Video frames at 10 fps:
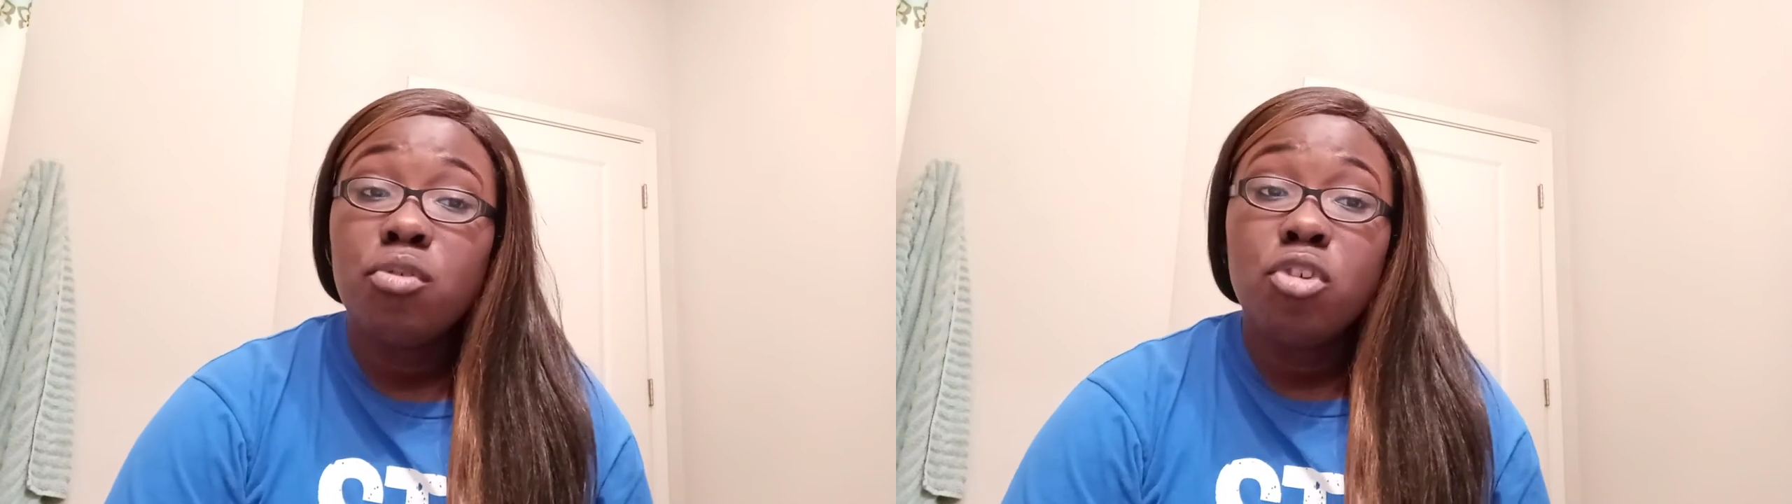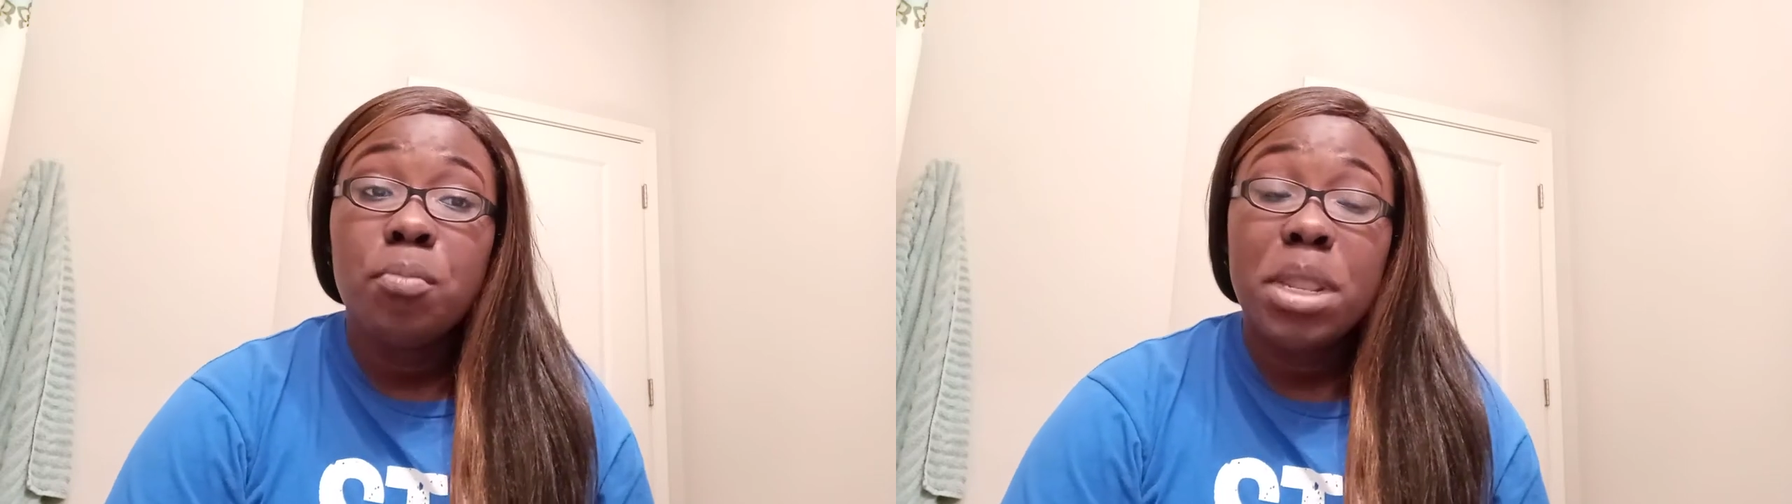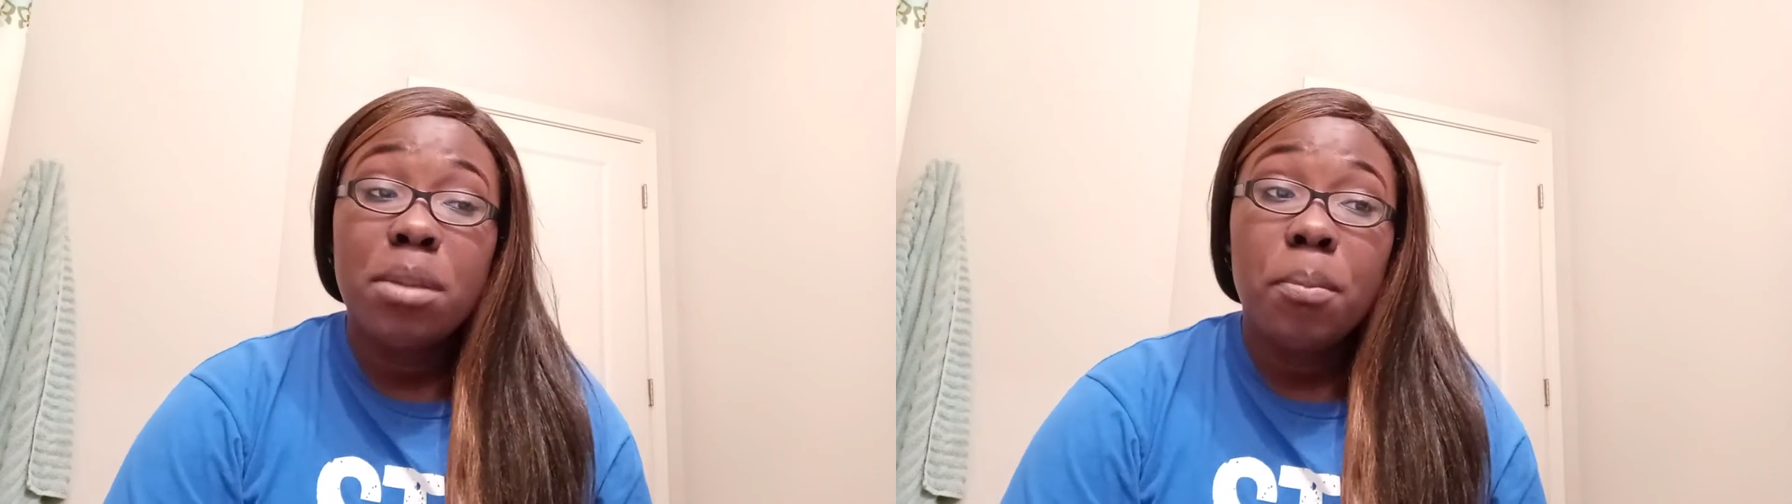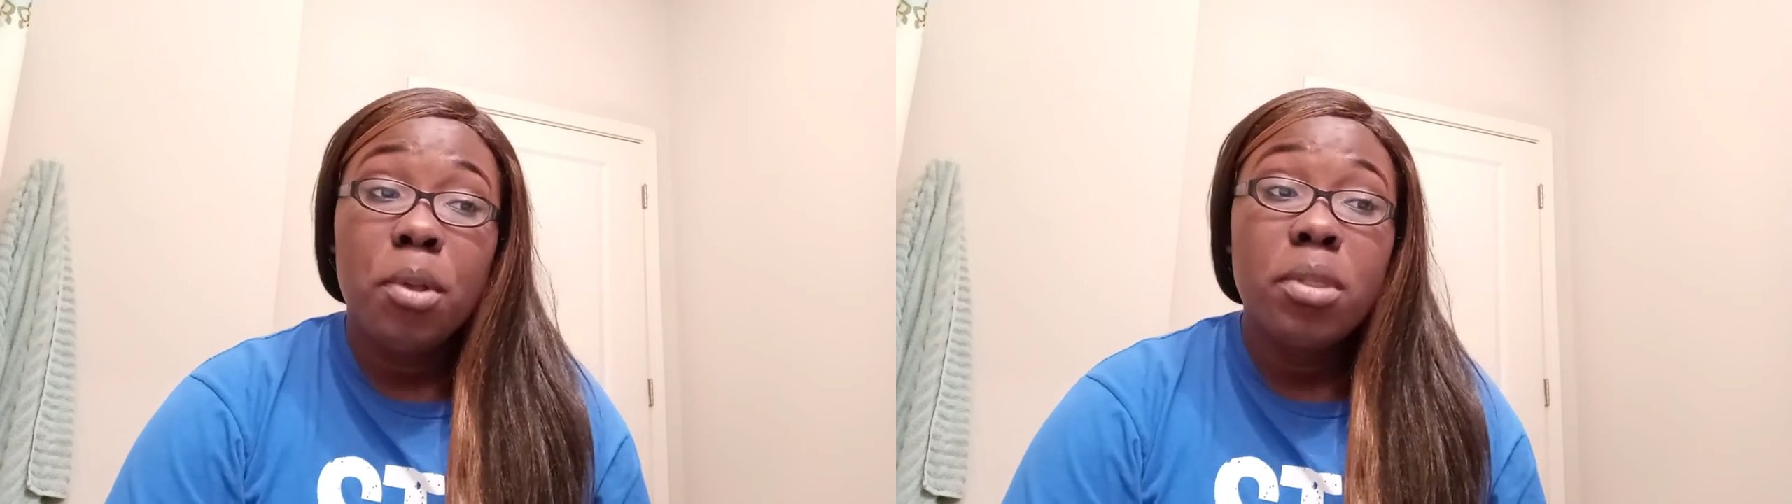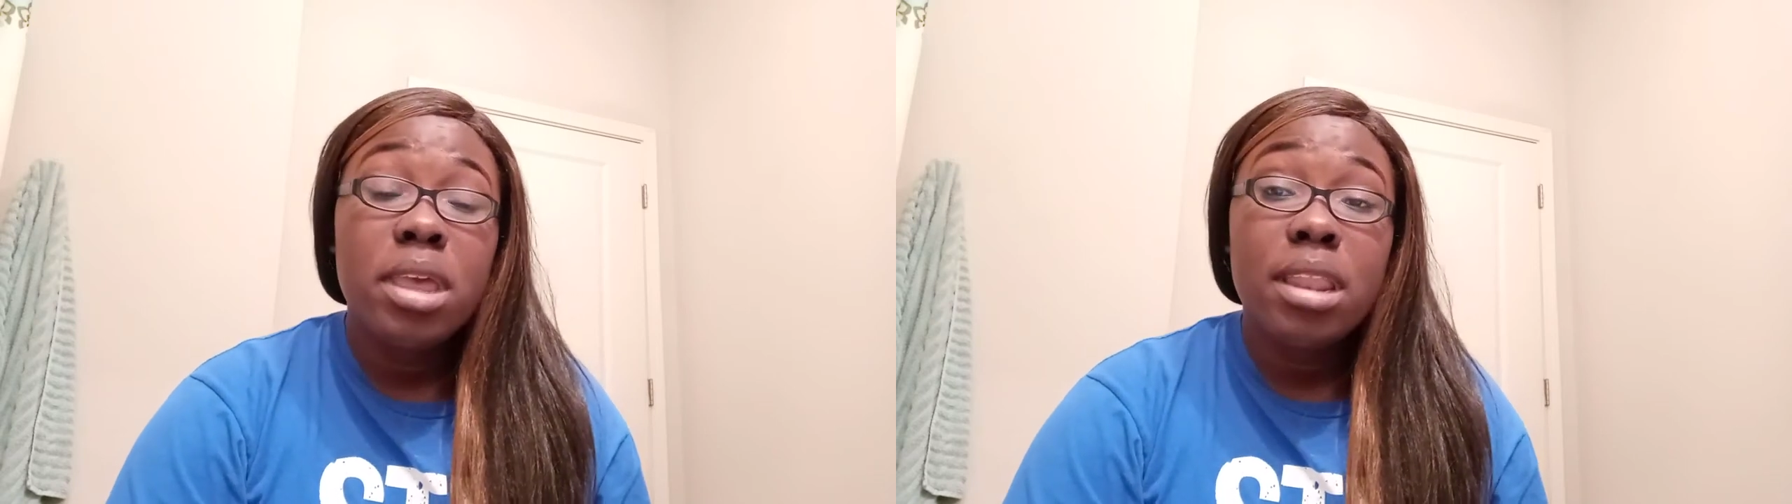group and the
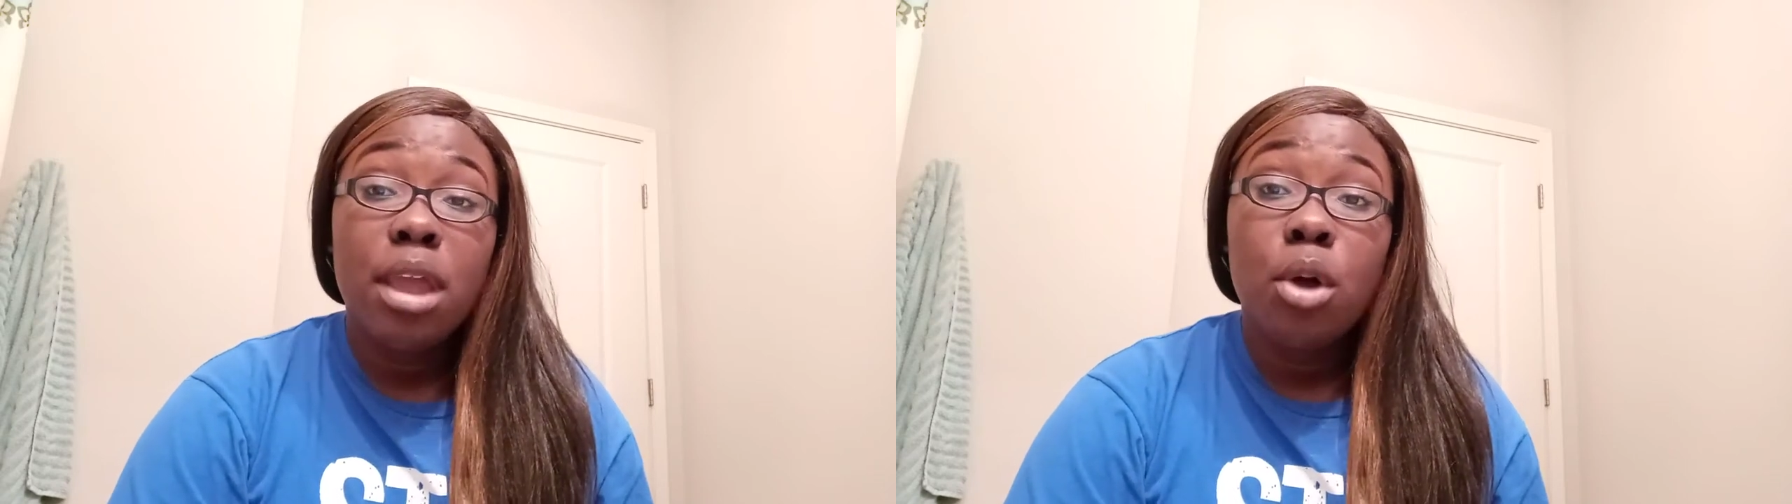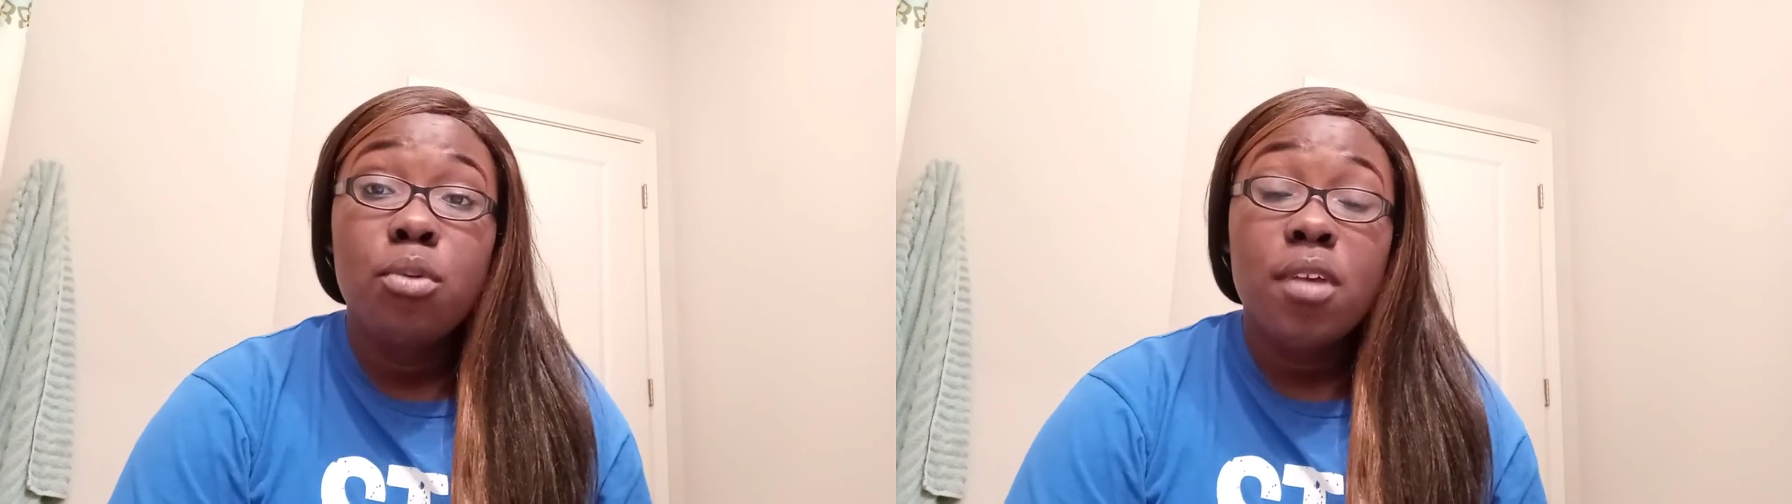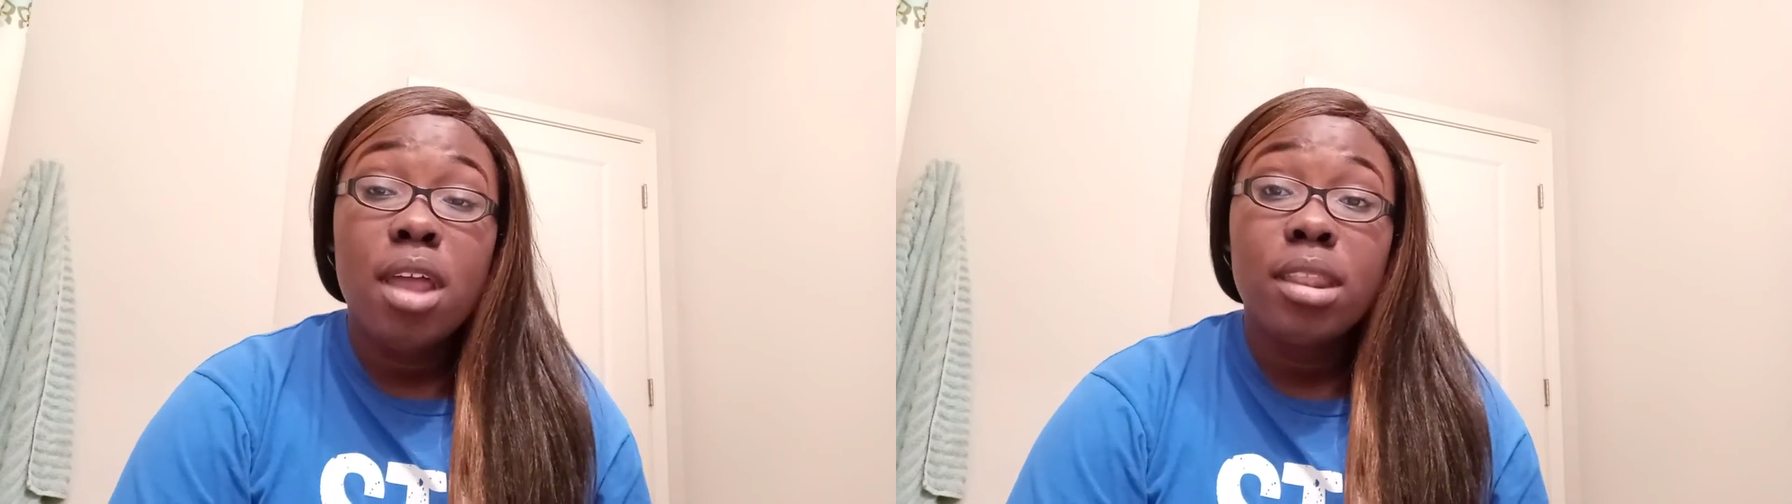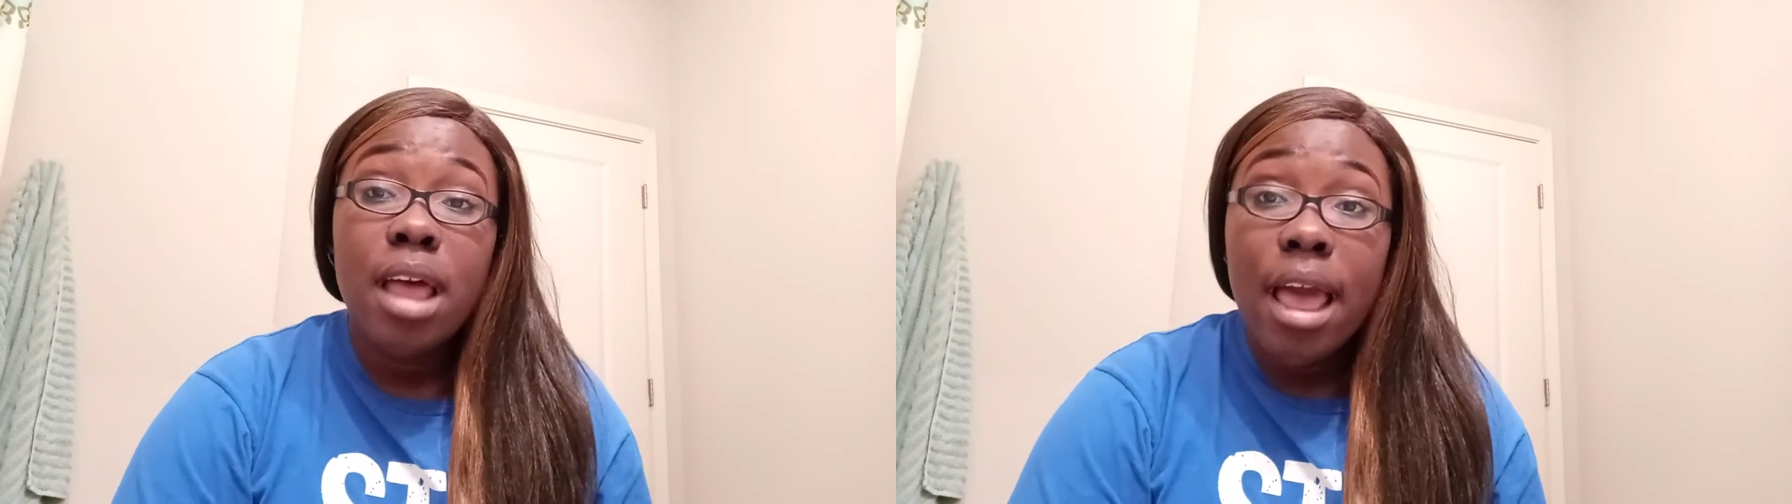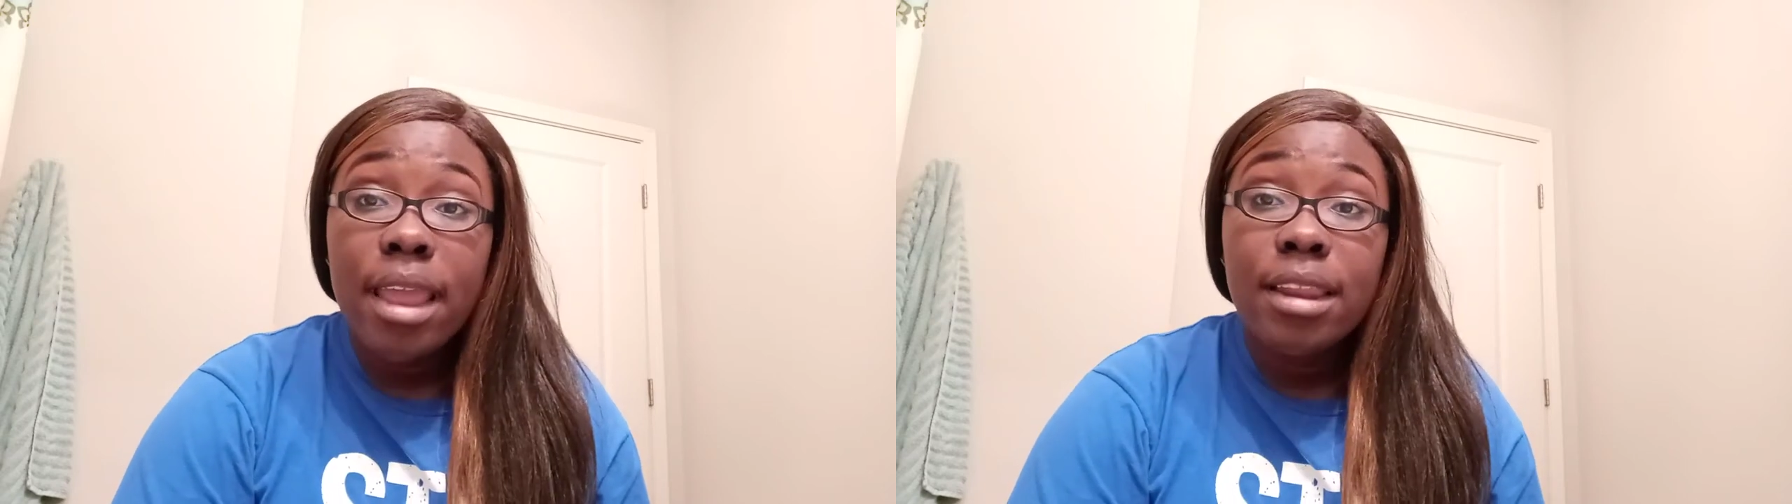bullying that goes
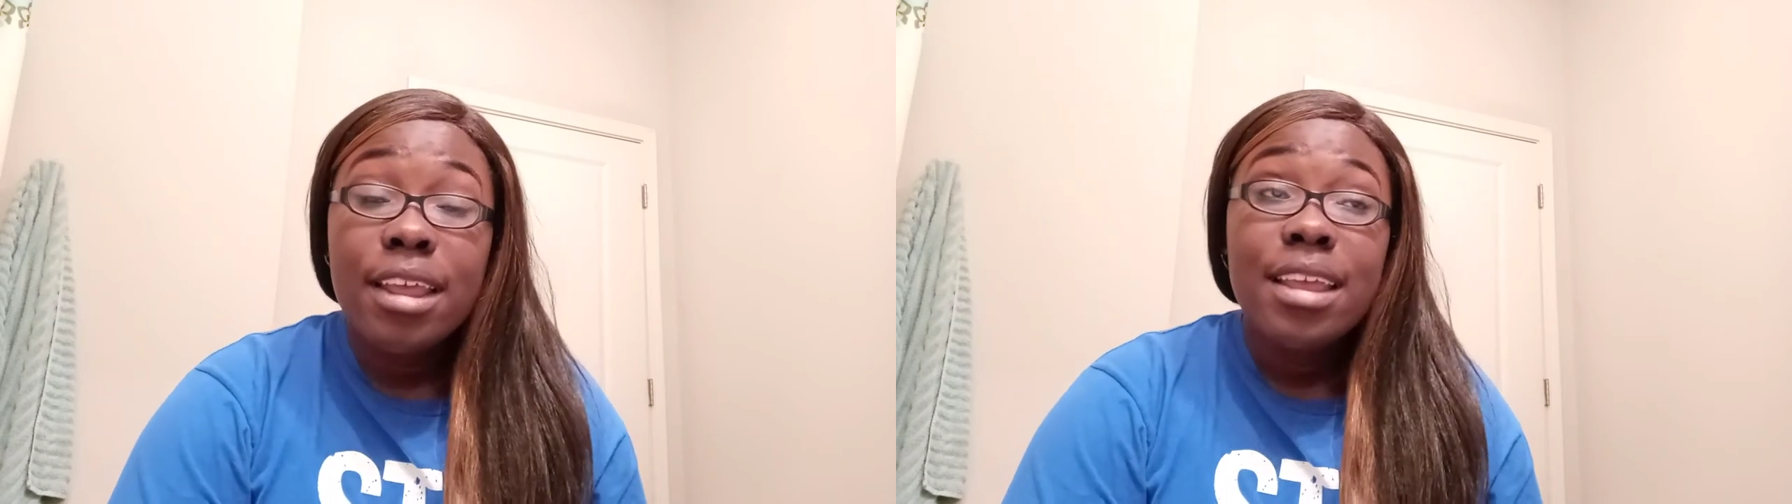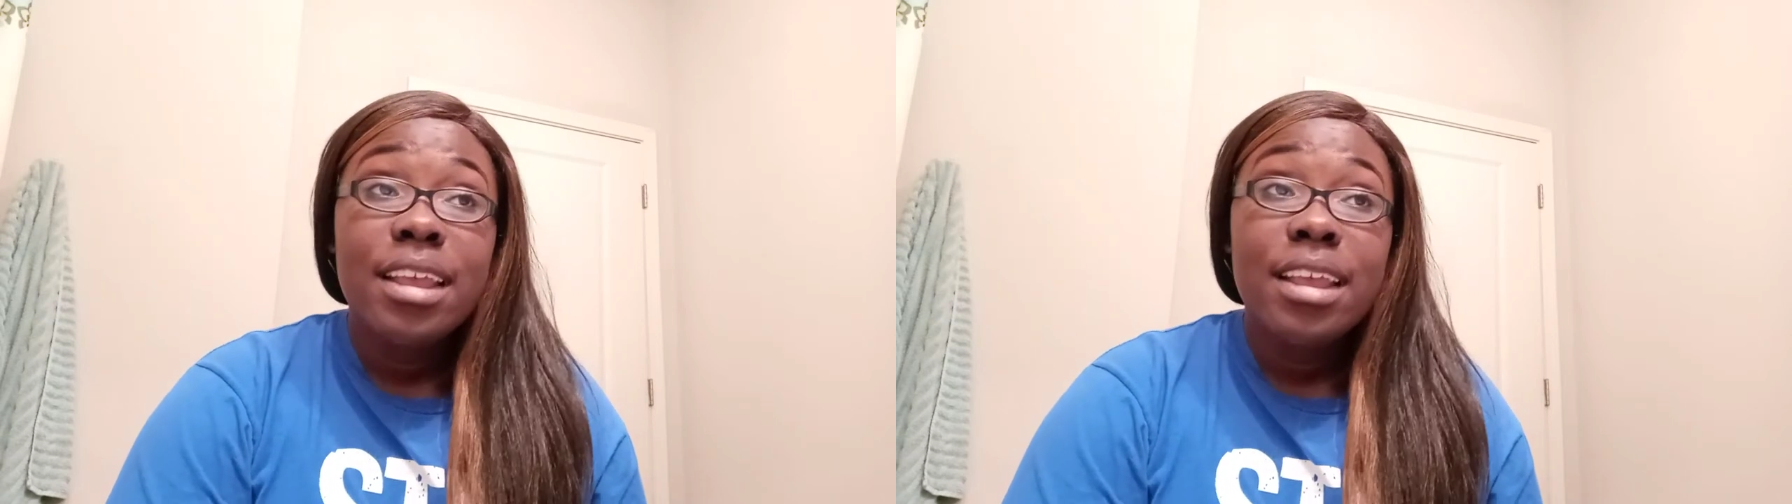online.